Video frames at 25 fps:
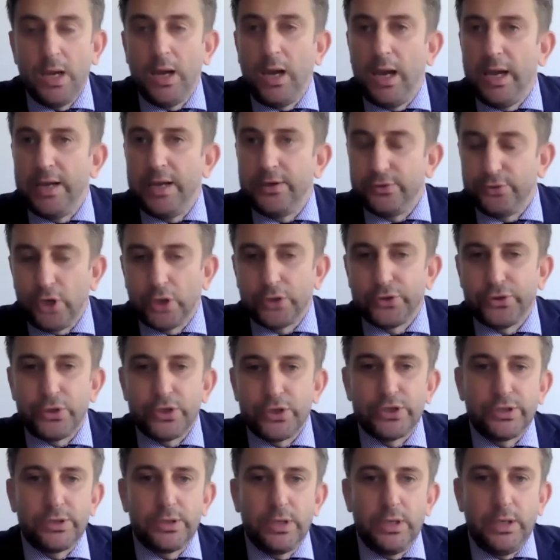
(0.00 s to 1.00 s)
And
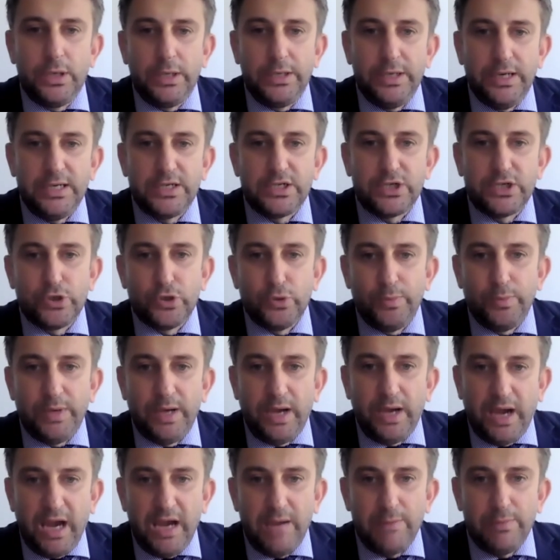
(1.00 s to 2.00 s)
doctors need to be